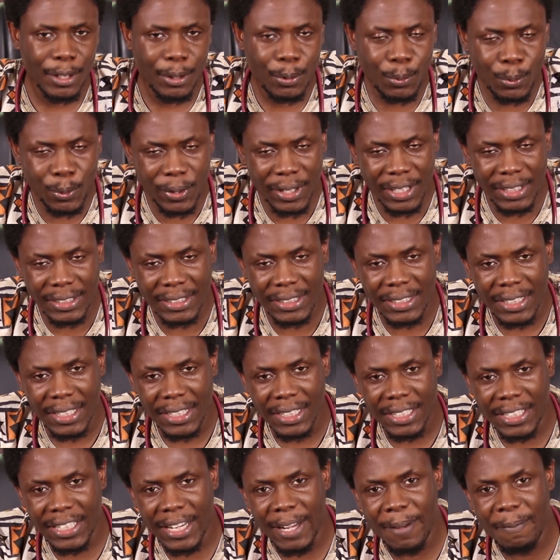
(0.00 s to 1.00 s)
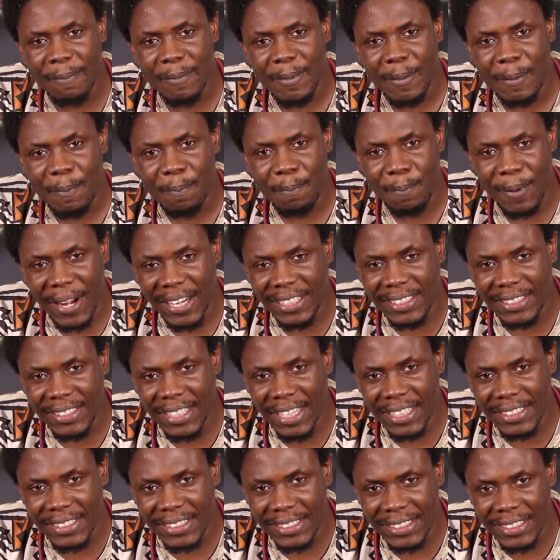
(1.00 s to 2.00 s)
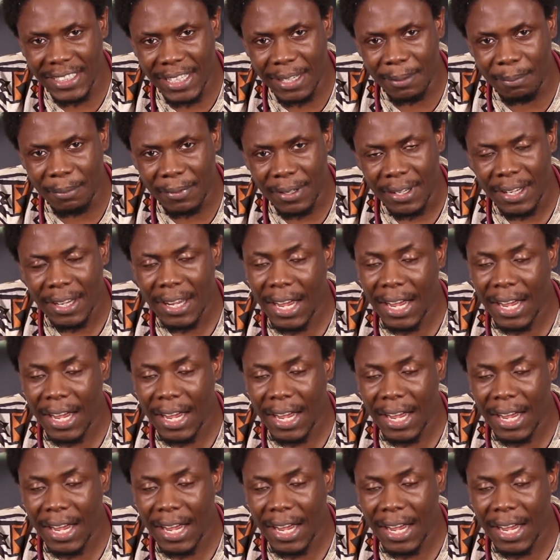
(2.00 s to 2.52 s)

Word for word: with them partners them.